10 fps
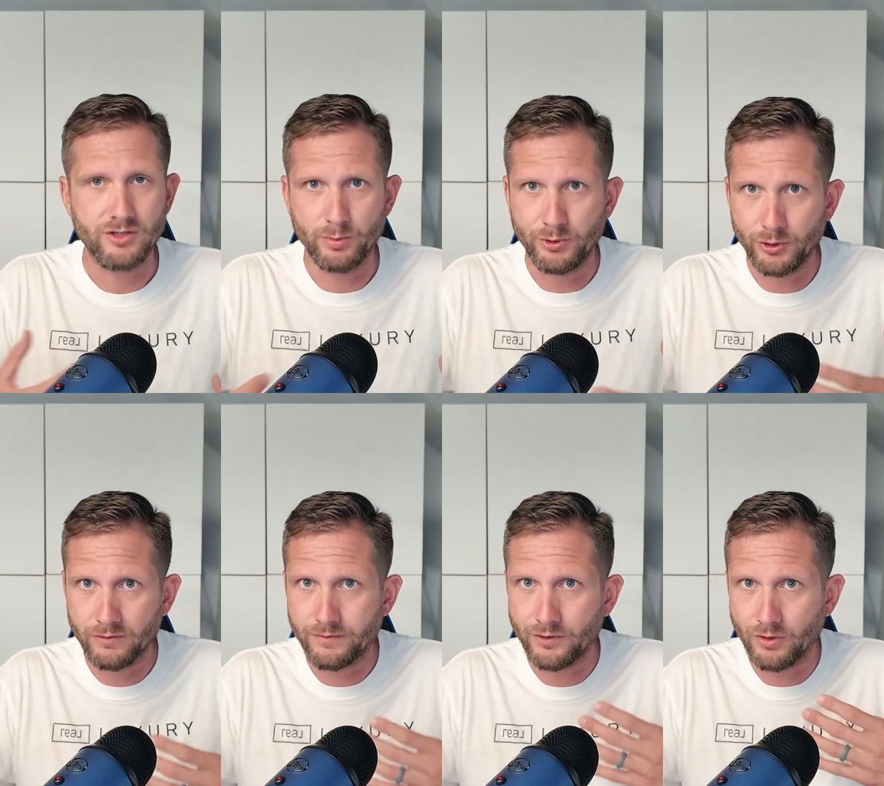They're
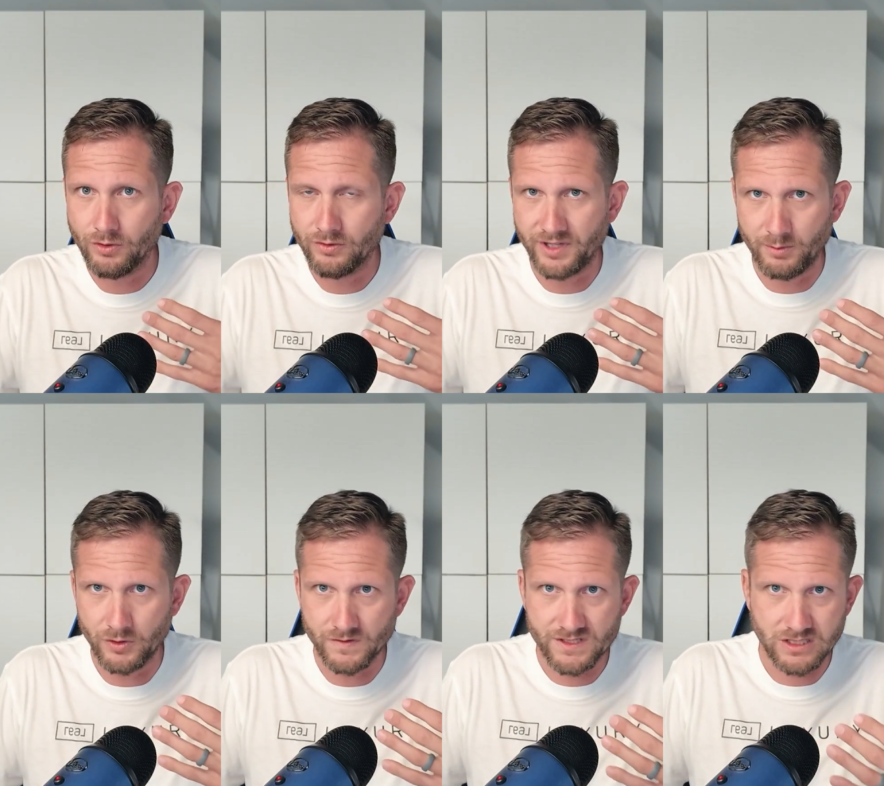beautiful, they
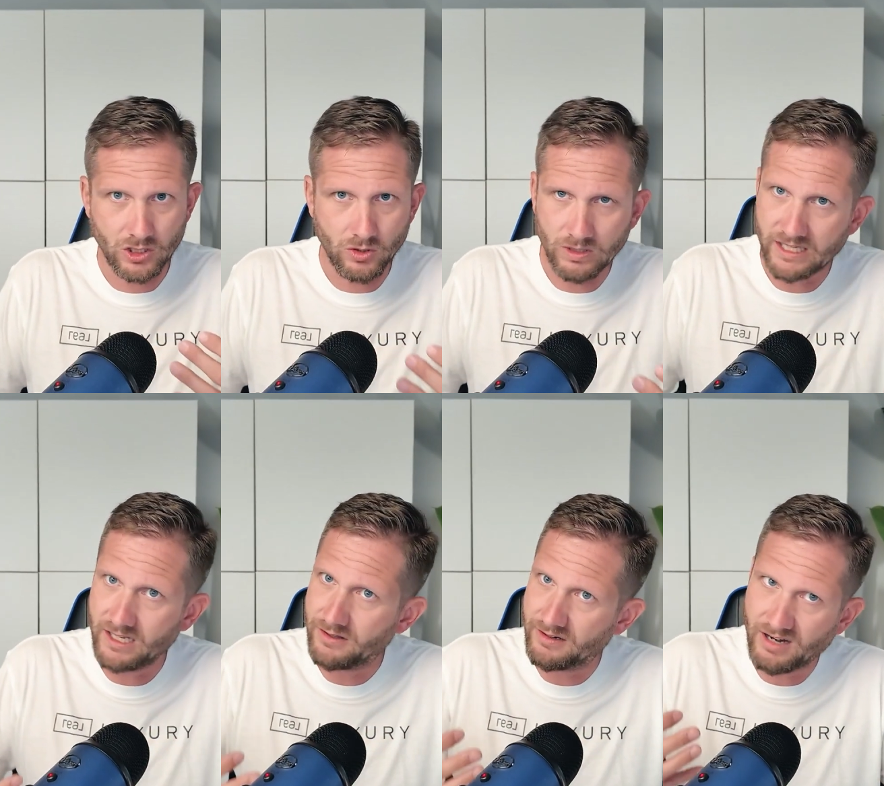move slowly,
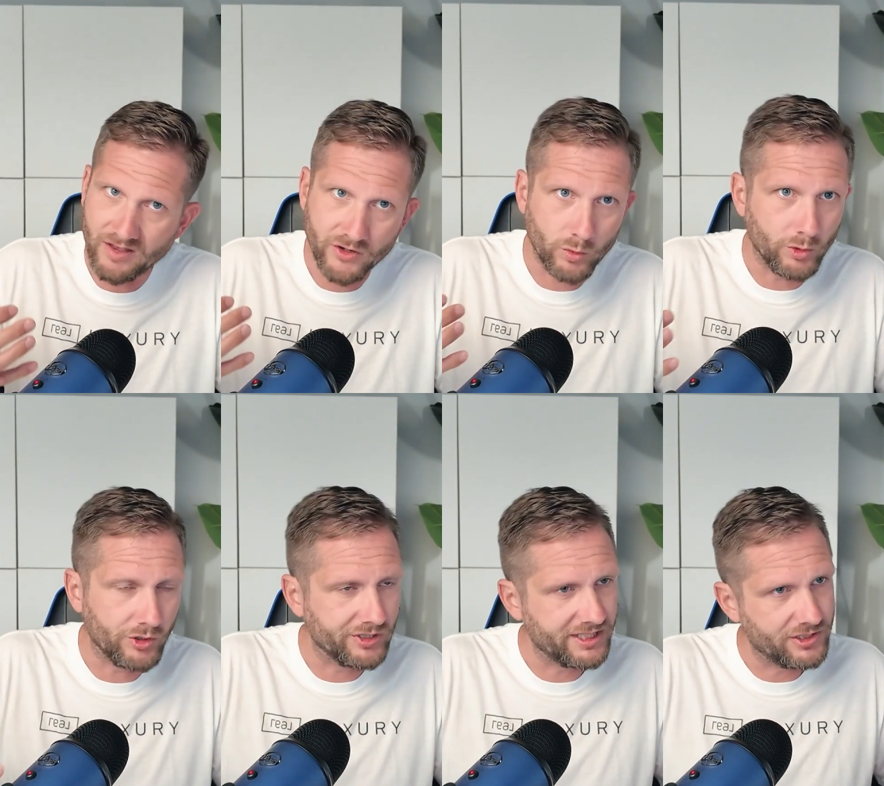they're
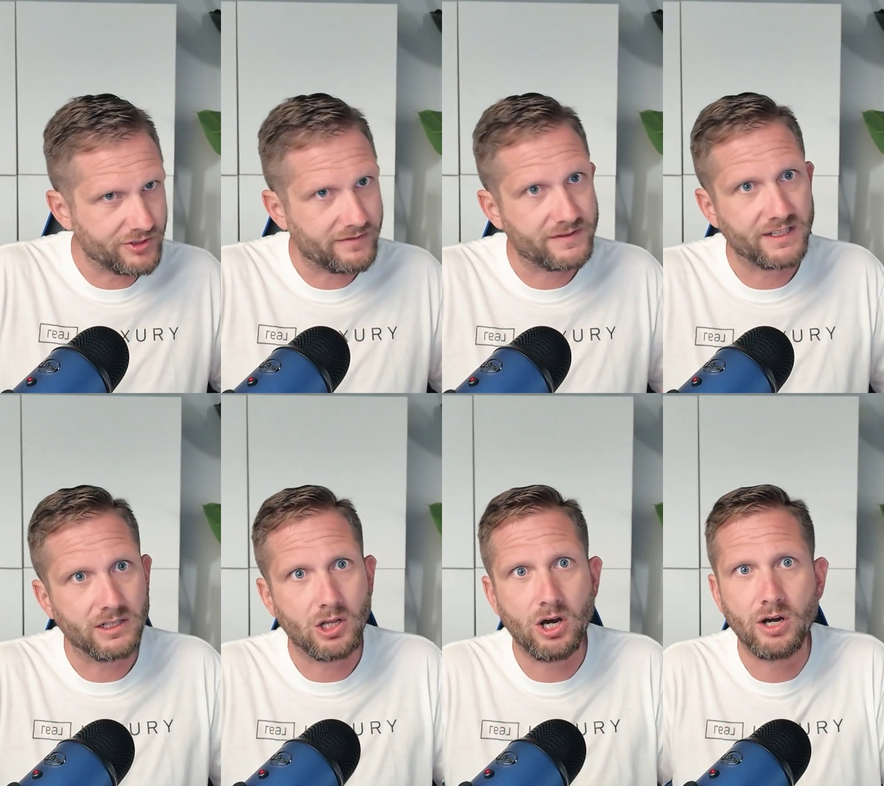otherworldly, drifting
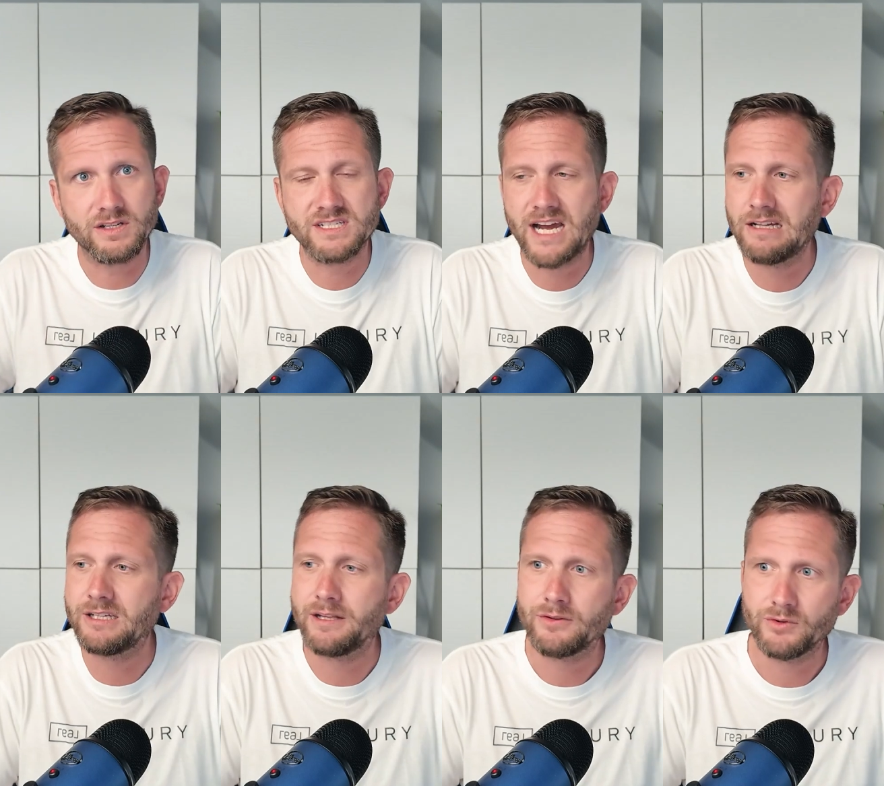along
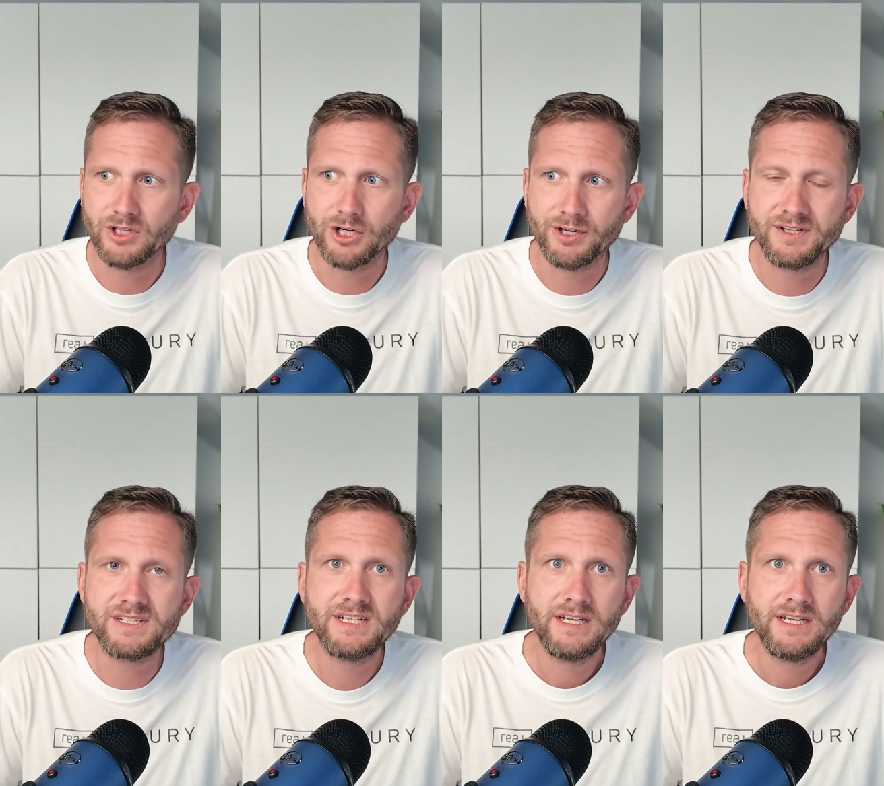silently through the current.